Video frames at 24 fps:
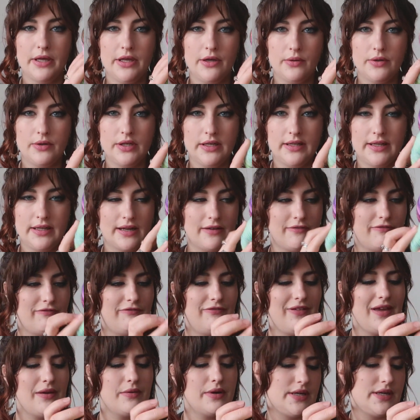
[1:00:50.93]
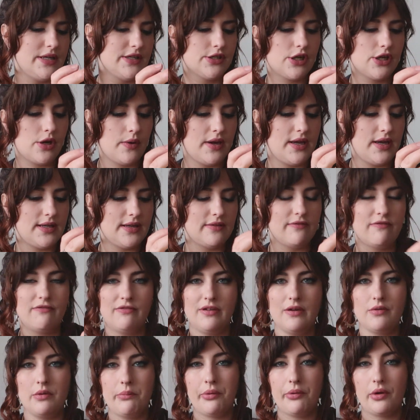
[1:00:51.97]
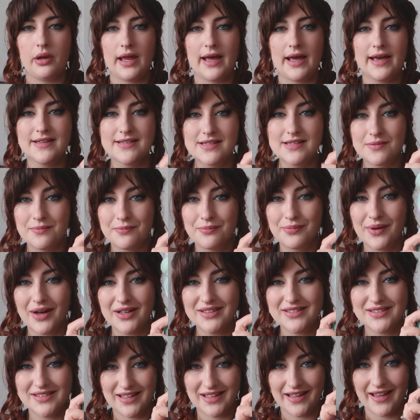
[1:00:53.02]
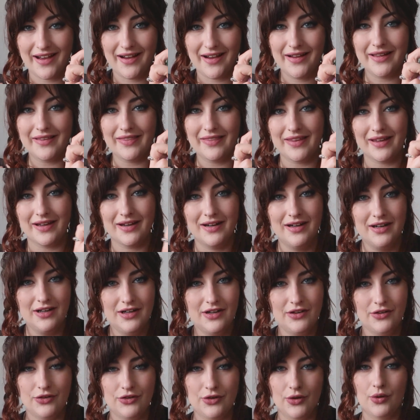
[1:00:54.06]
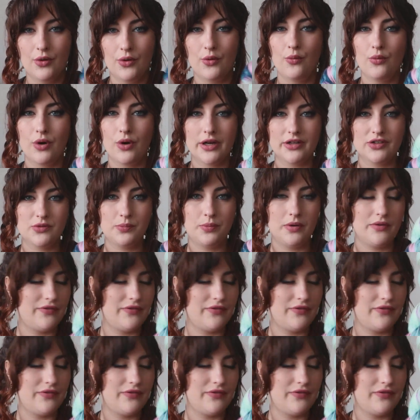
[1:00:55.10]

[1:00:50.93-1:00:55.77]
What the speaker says: peyote that are very discreet and very polite, but they are in there, so works